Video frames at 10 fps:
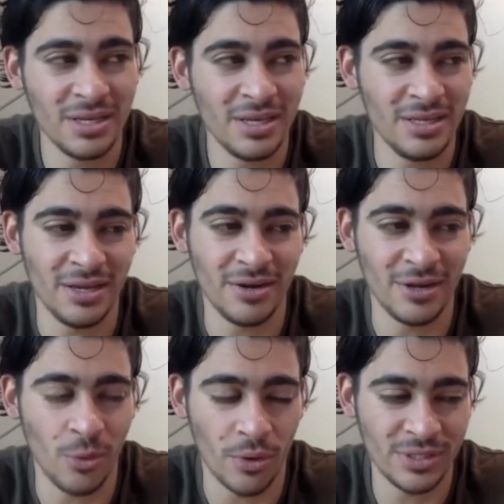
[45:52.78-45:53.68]
here
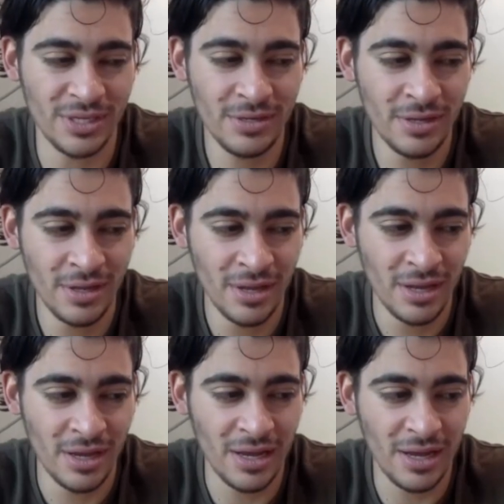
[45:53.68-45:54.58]
in quarantine.
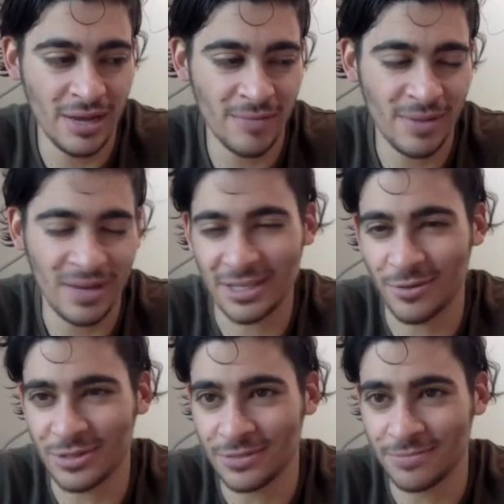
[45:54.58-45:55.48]
Um, and as
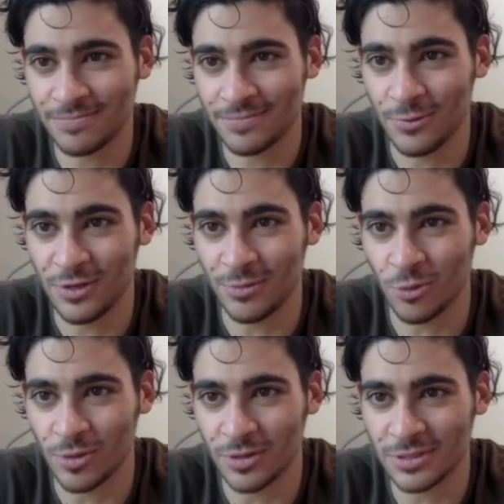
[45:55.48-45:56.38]
always, reading more
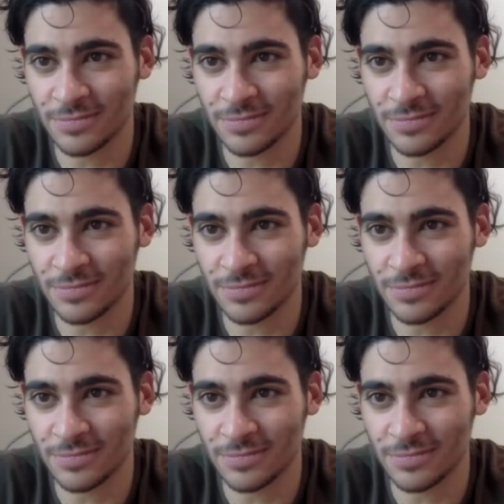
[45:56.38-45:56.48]
books